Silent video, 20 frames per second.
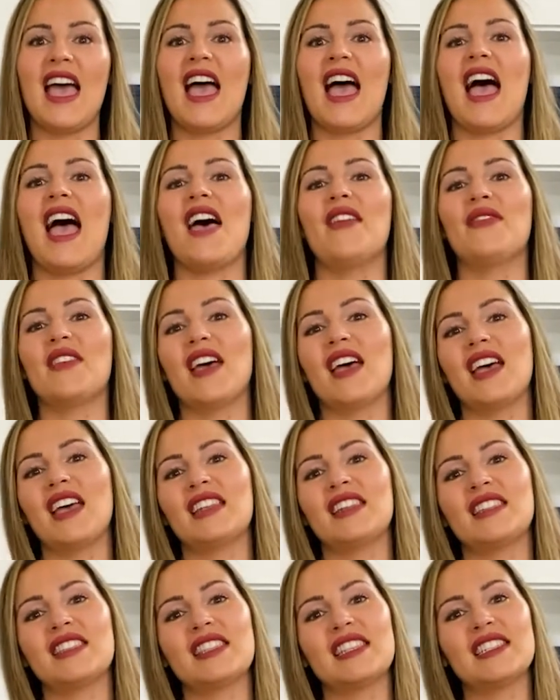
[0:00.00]
And
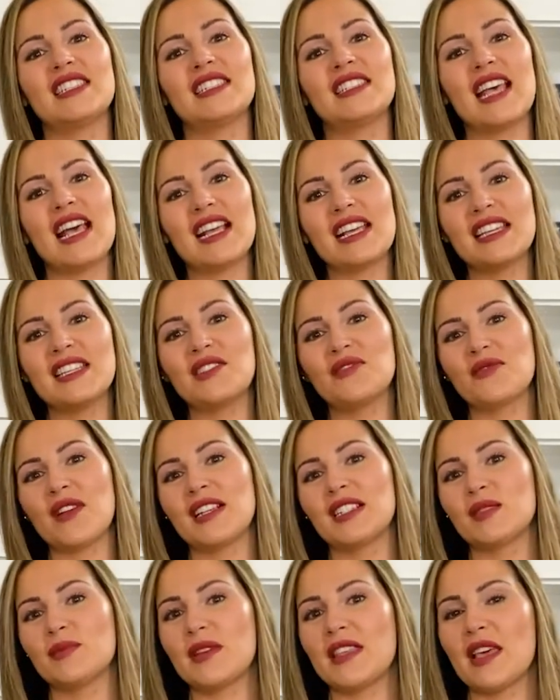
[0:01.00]
then the second
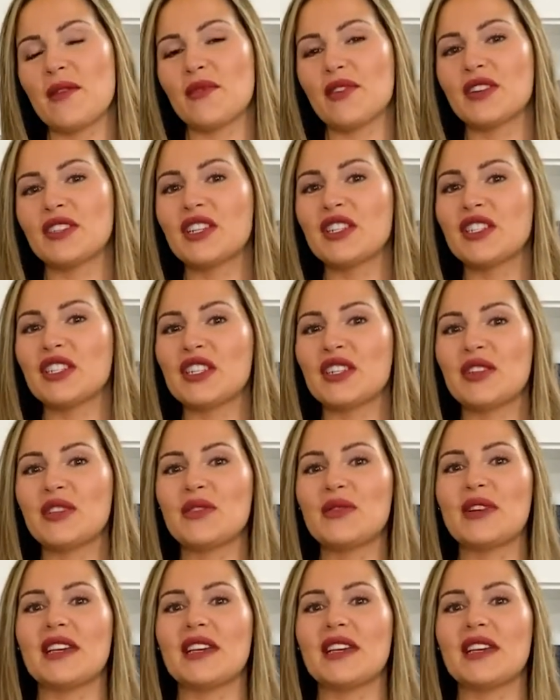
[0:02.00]
recipe that we're gonna do